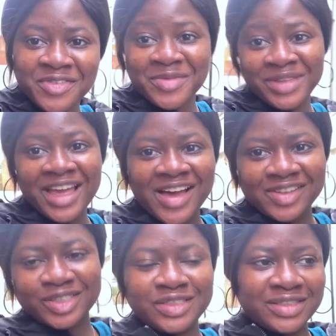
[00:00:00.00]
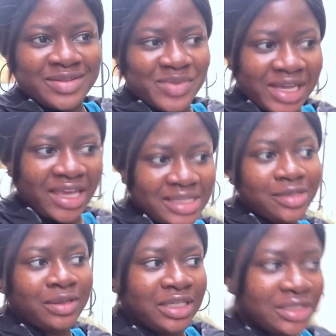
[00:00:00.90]
the house to the
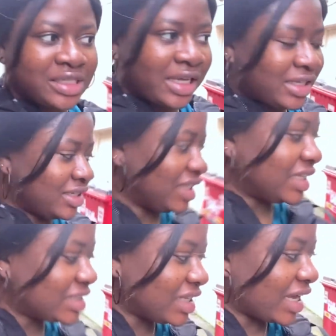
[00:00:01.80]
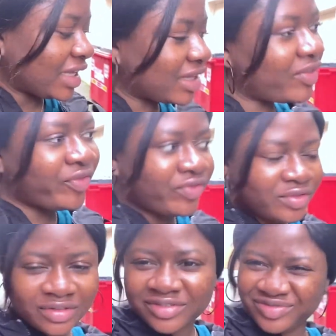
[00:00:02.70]
marketplace, like let's say like
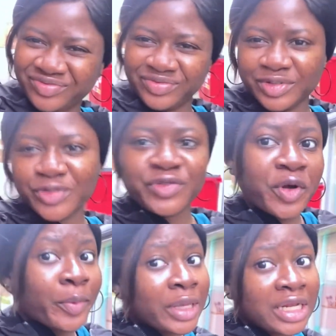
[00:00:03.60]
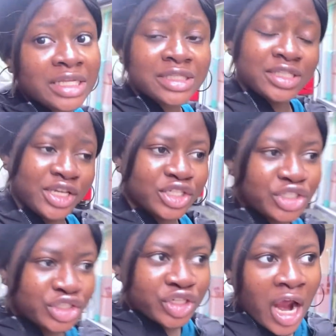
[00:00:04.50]
4 minutes
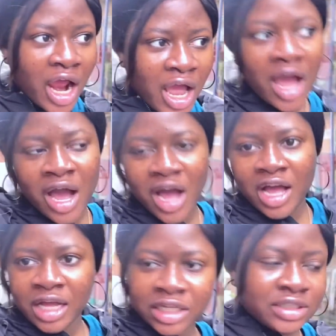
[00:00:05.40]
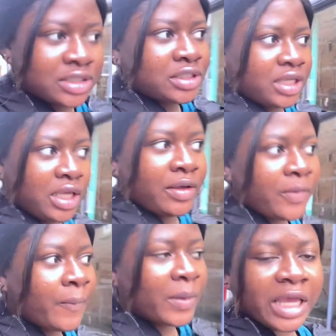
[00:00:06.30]
ish to the
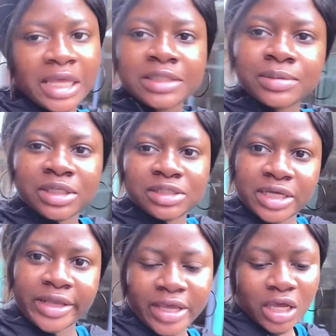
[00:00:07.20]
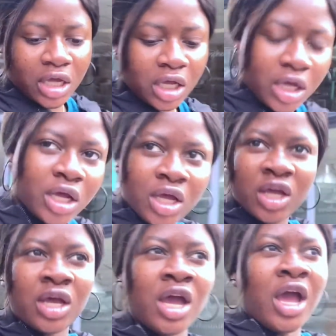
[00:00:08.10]
marketplace, and yeah,
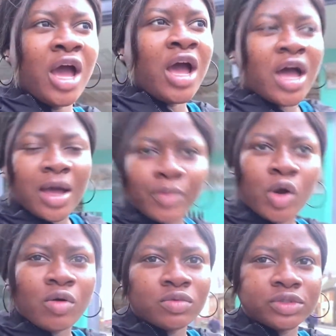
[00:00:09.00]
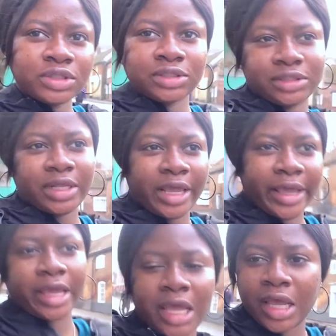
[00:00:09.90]
I'm almost
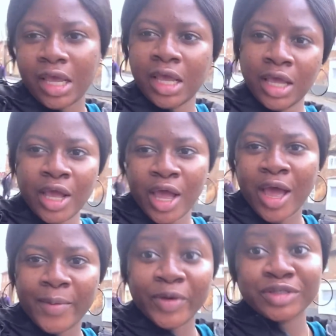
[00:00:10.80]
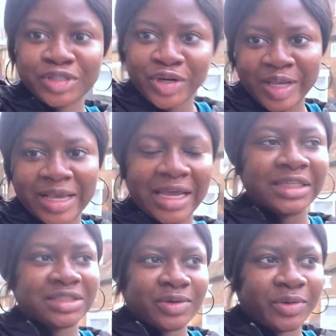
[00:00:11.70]
there. I'm going to show you guys
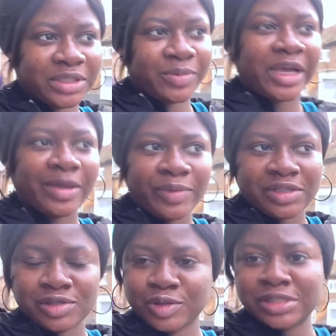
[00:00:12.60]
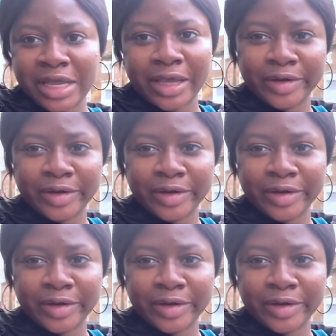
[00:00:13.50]
what the marketplace looks like.